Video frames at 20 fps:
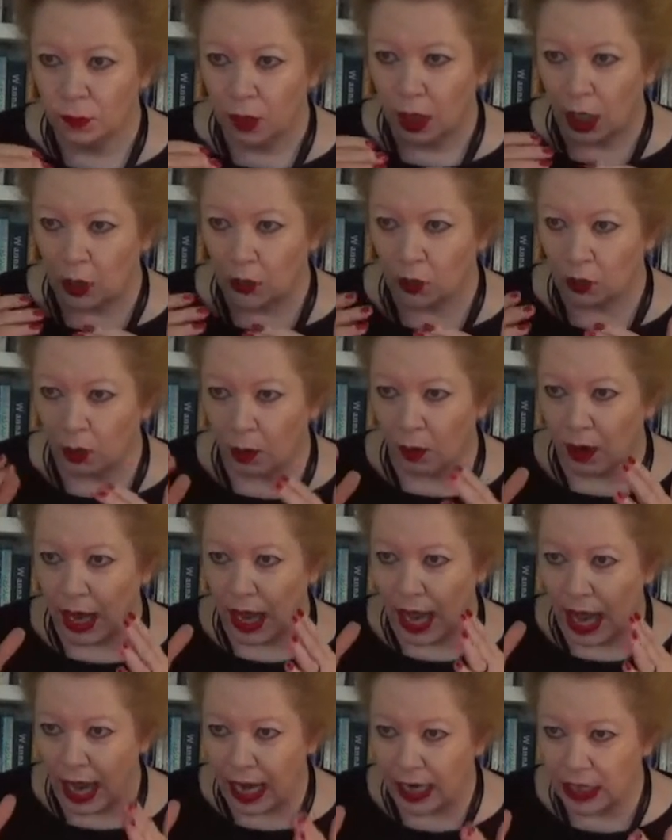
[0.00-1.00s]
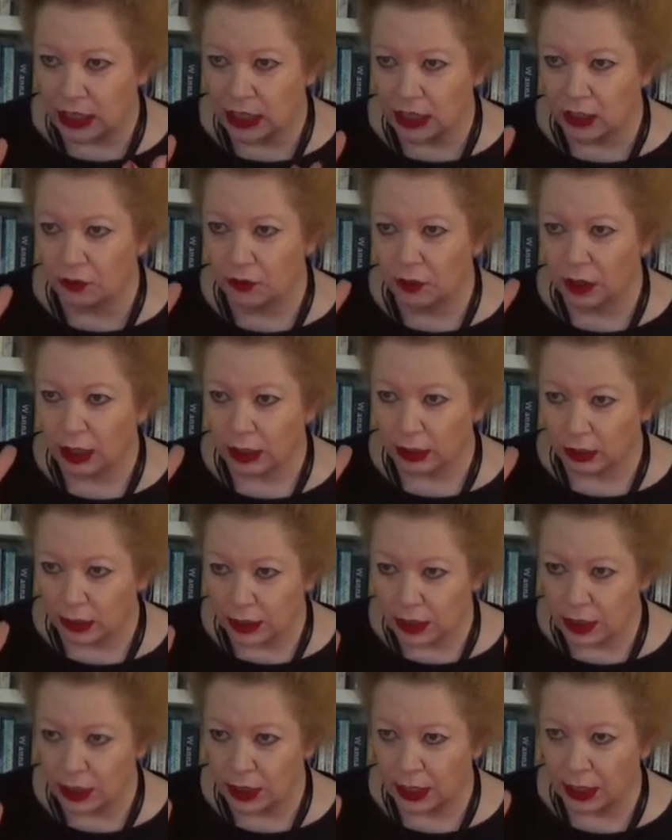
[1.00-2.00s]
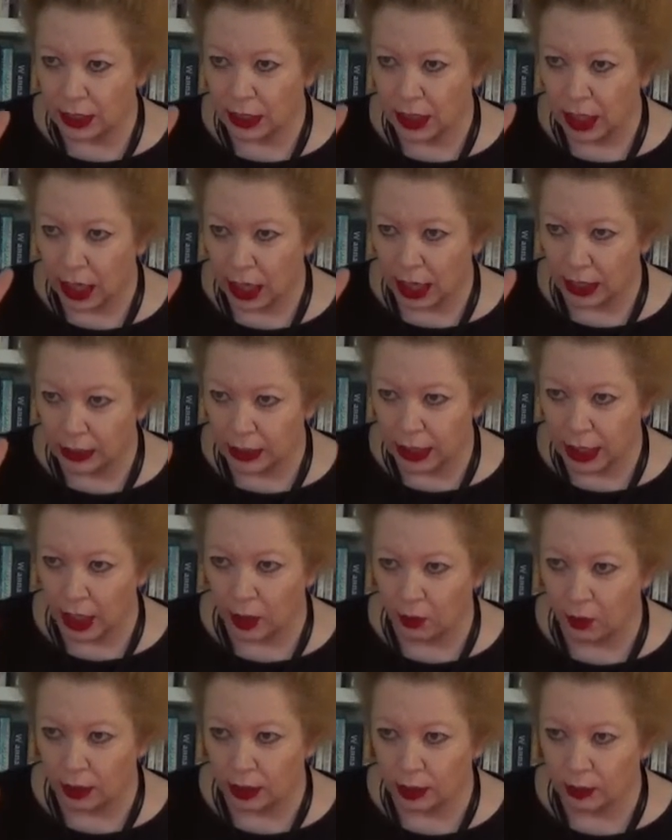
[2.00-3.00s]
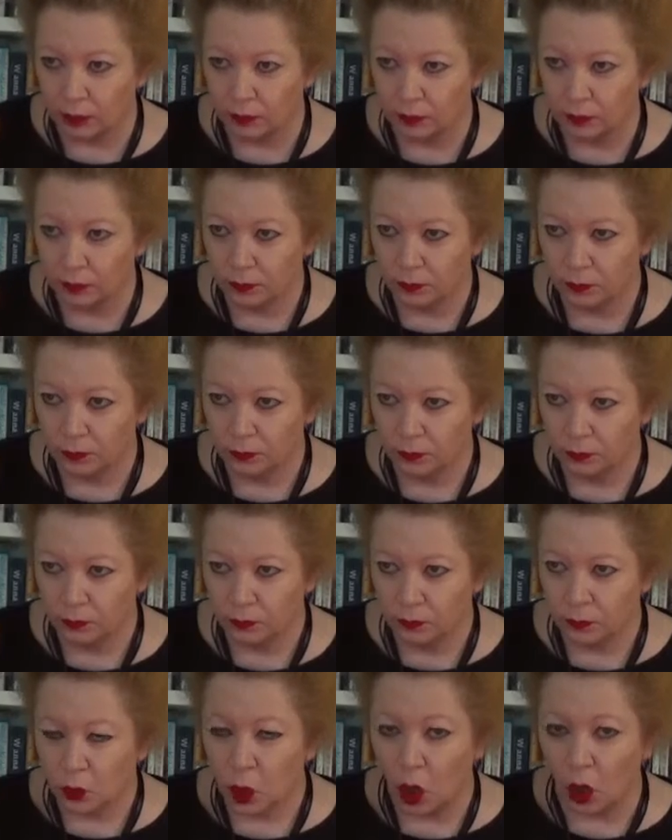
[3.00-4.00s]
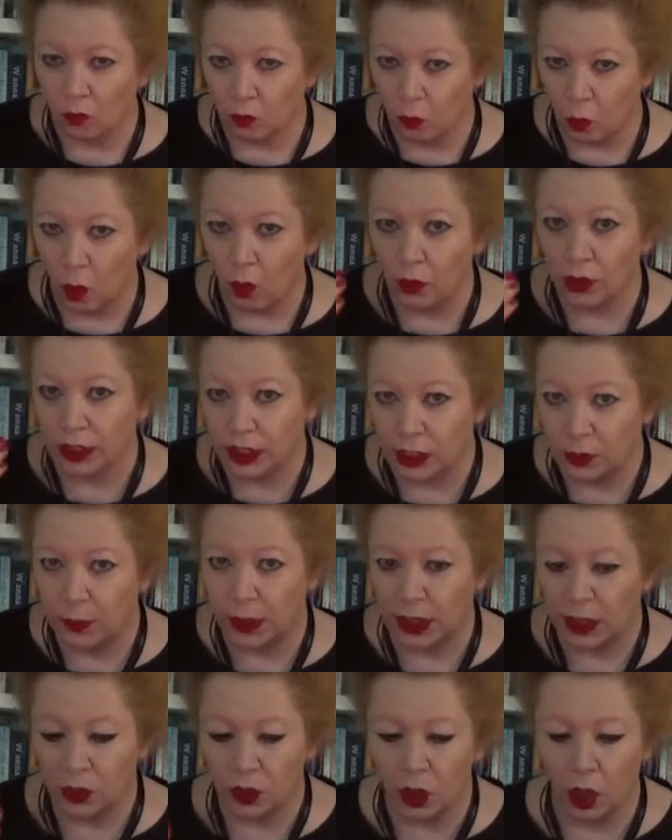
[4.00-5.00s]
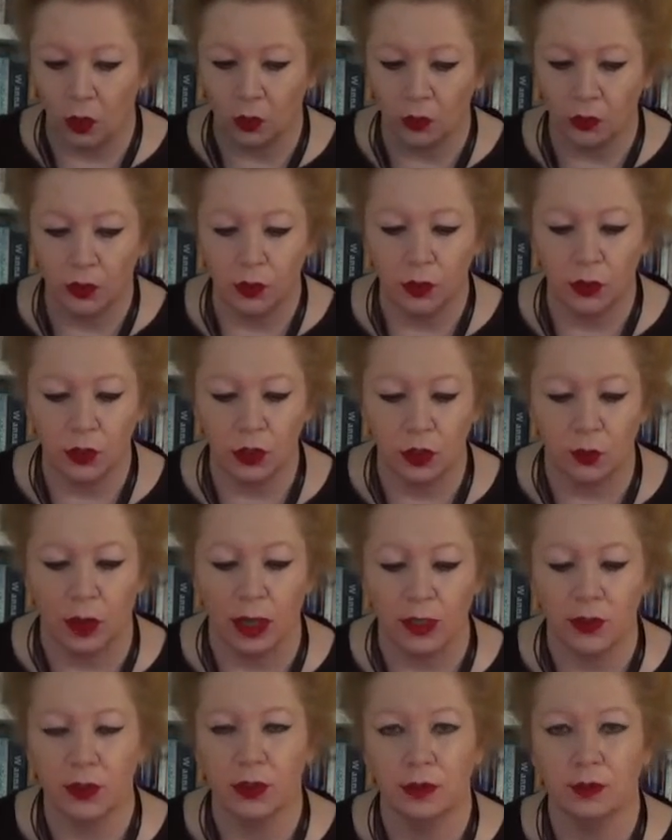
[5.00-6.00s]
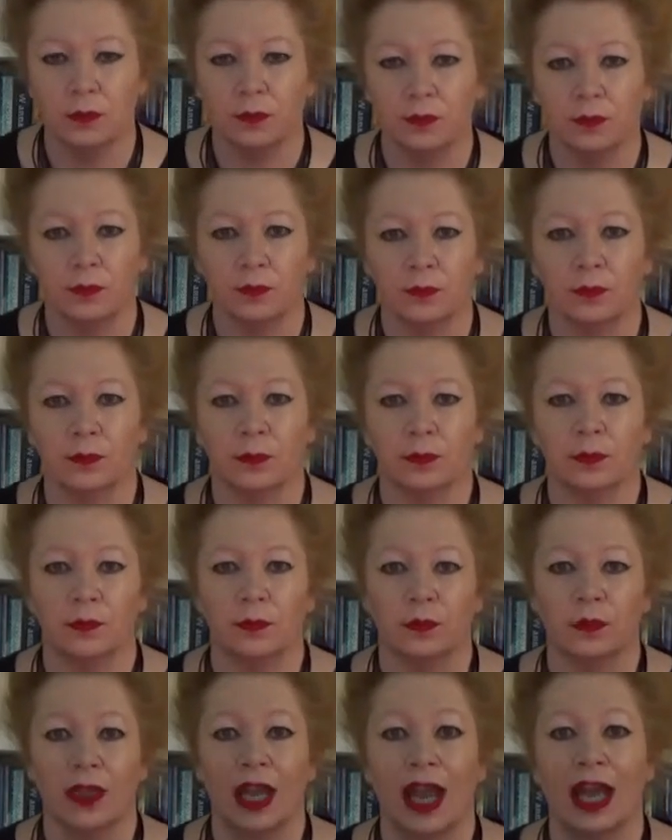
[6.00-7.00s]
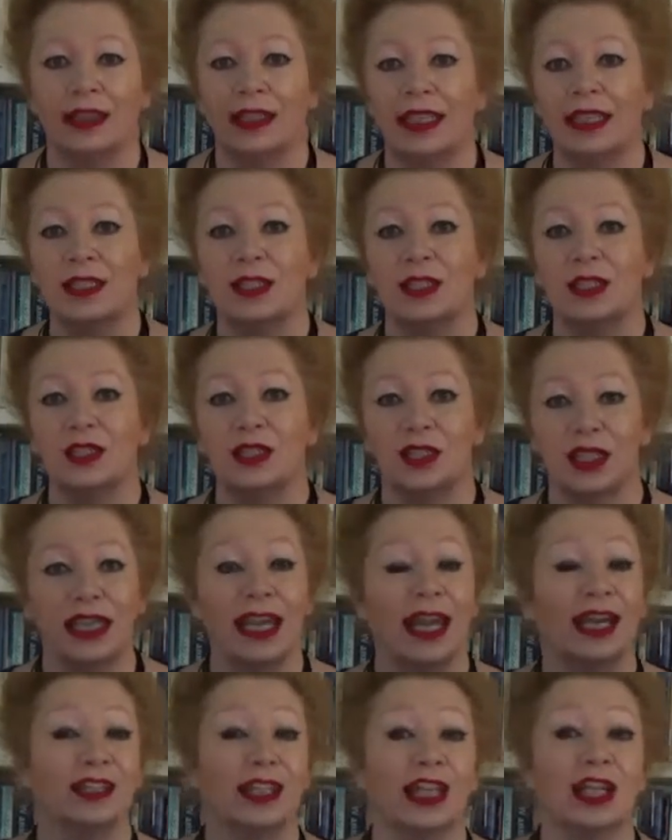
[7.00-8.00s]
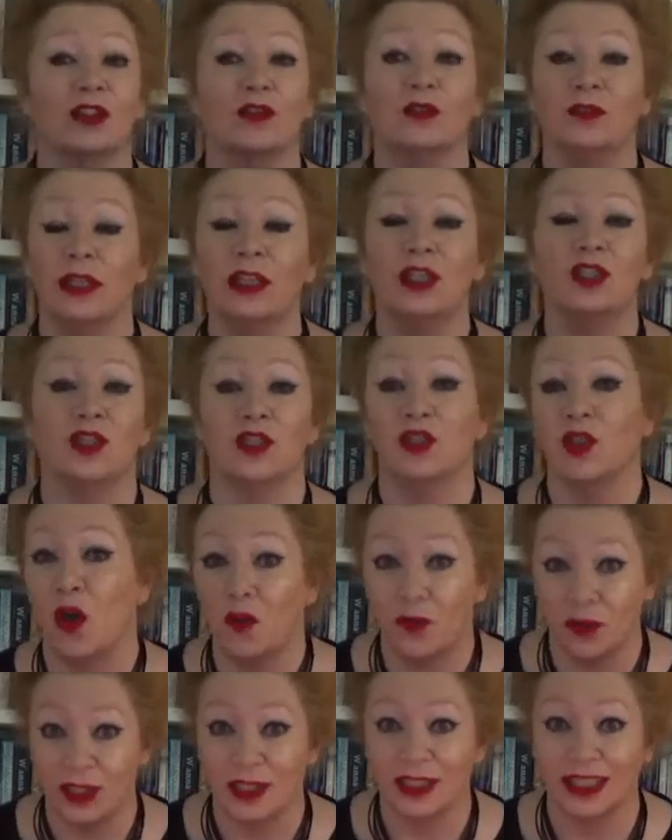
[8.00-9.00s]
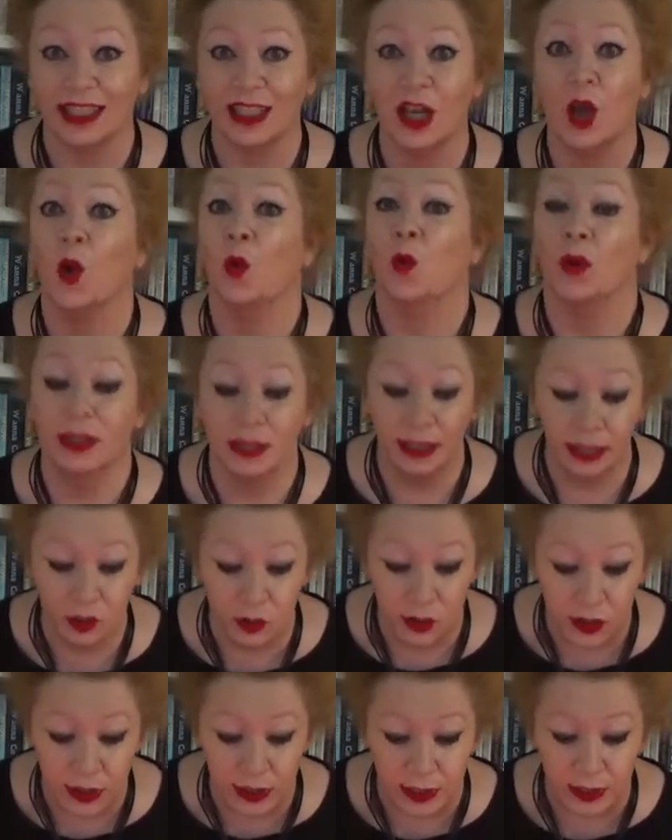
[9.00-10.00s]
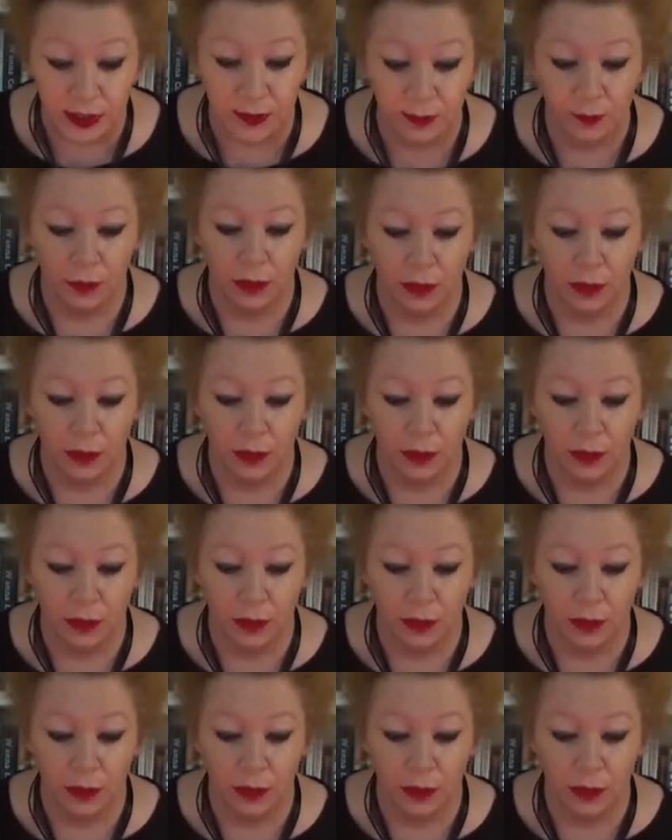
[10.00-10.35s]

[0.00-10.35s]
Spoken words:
and through our active listening and caring of what is being told to us. And this DLL finishes, obviously, with literacies.